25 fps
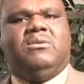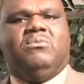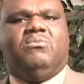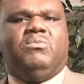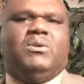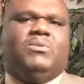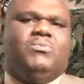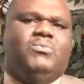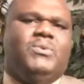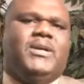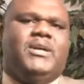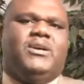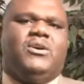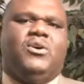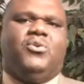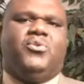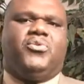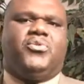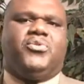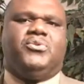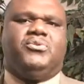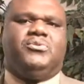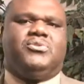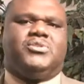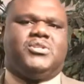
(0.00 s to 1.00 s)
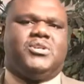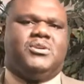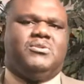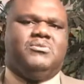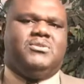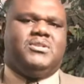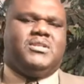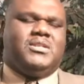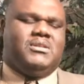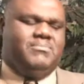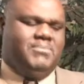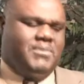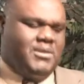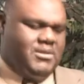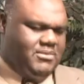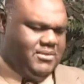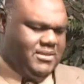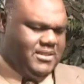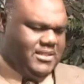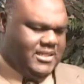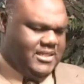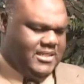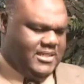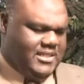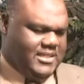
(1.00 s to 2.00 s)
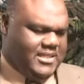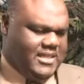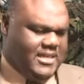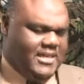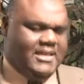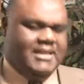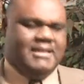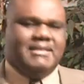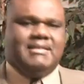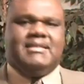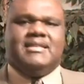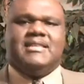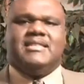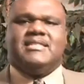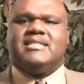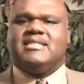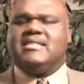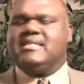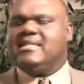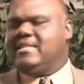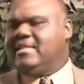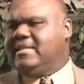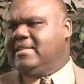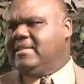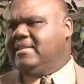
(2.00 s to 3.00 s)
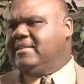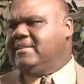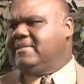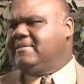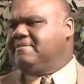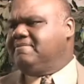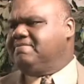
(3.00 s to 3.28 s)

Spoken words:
When we go through certain communities in this city,